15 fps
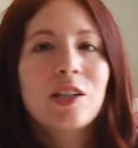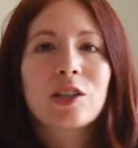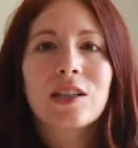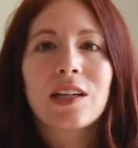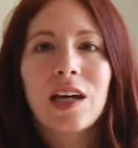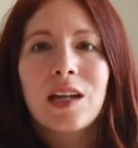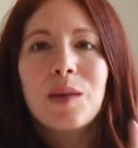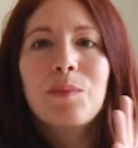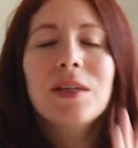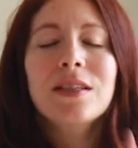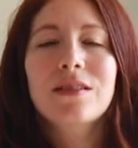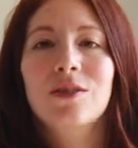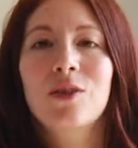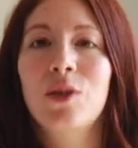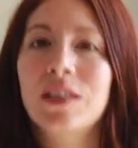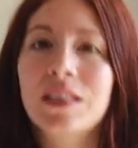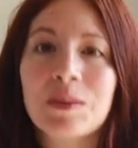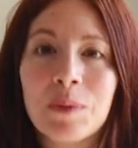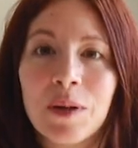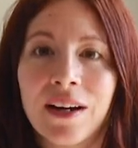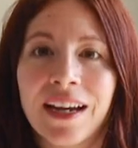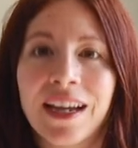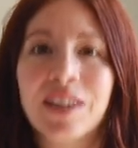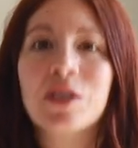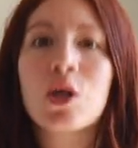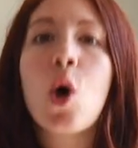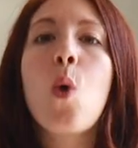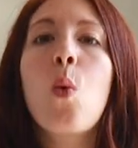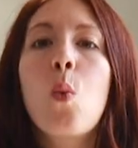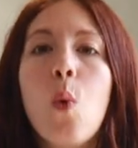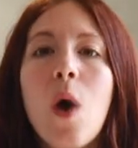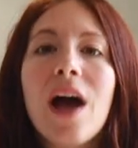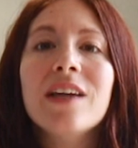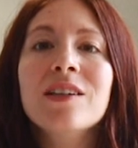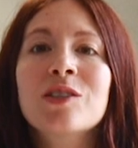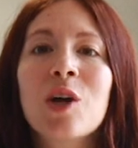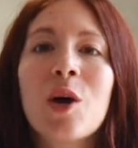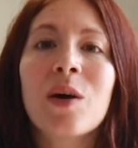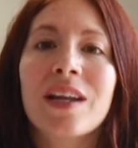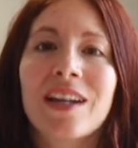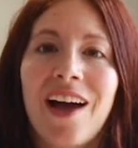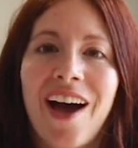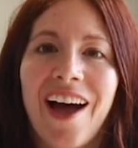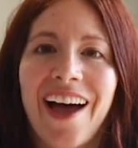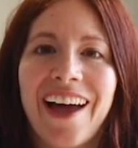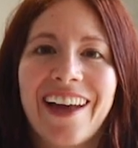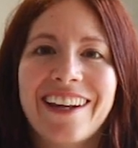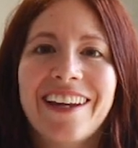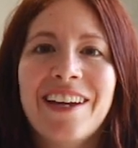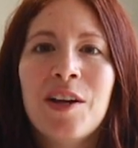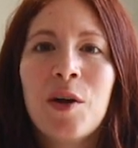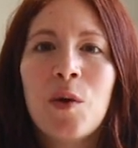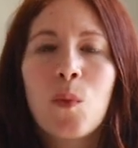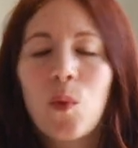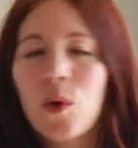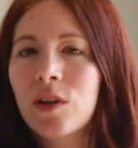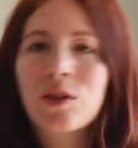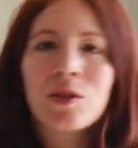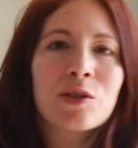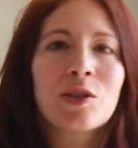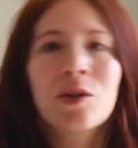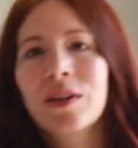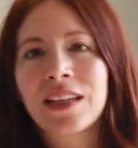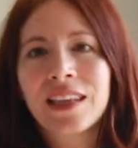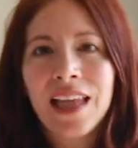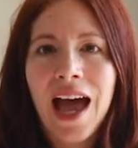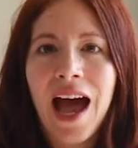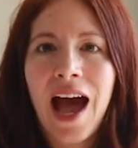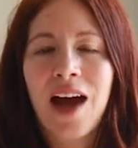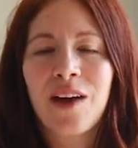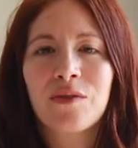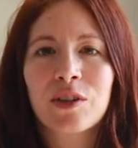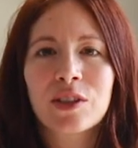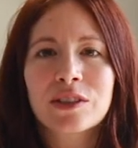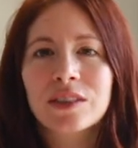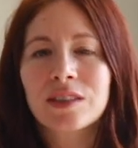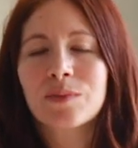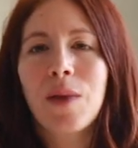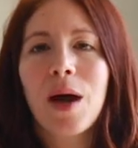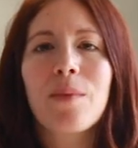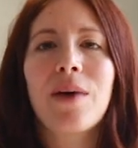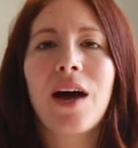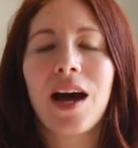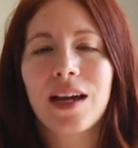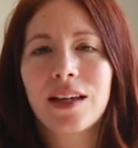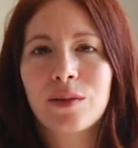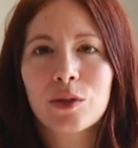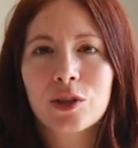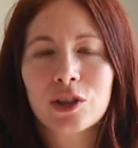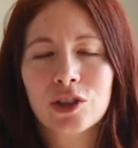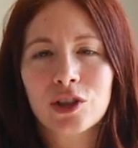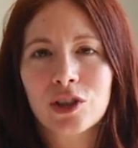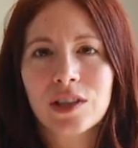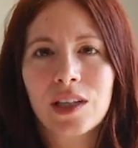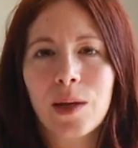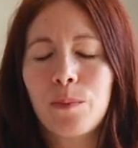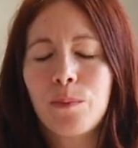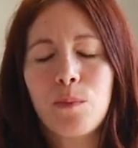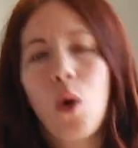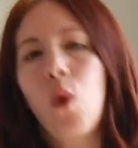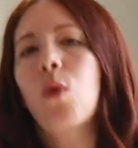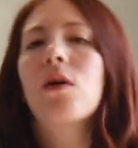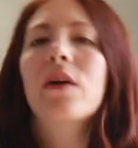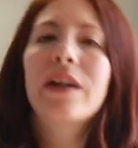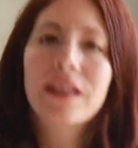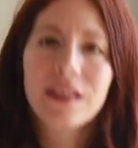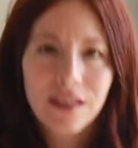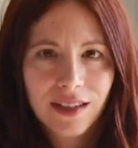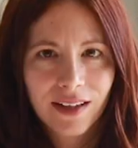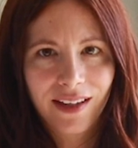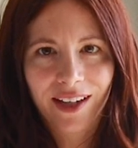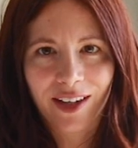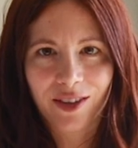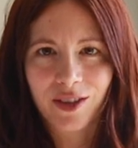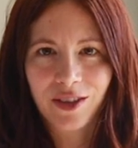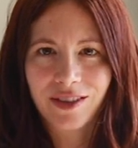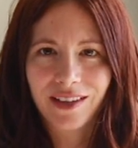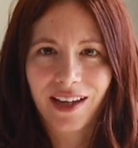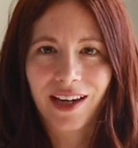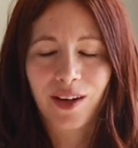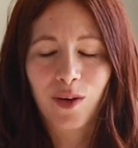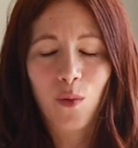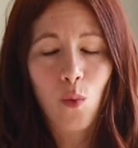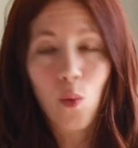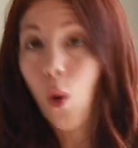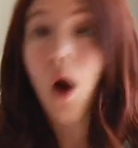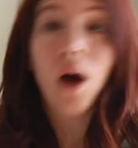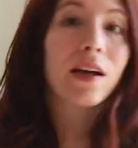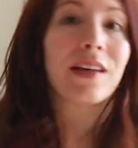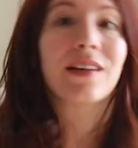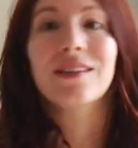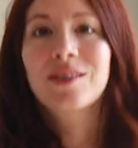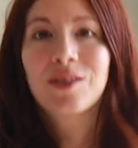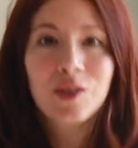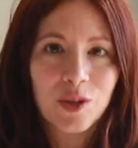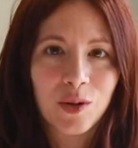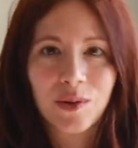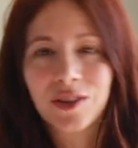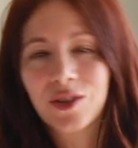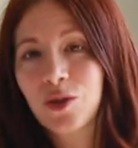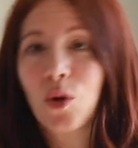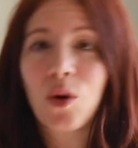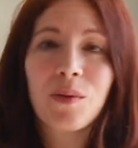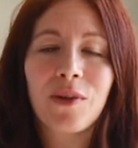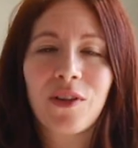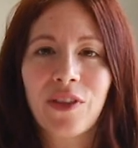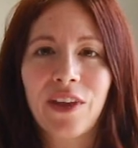getting a mystical experience? What is going on where they're doing that versus my body, which is just like boring and just like walking and doing some normal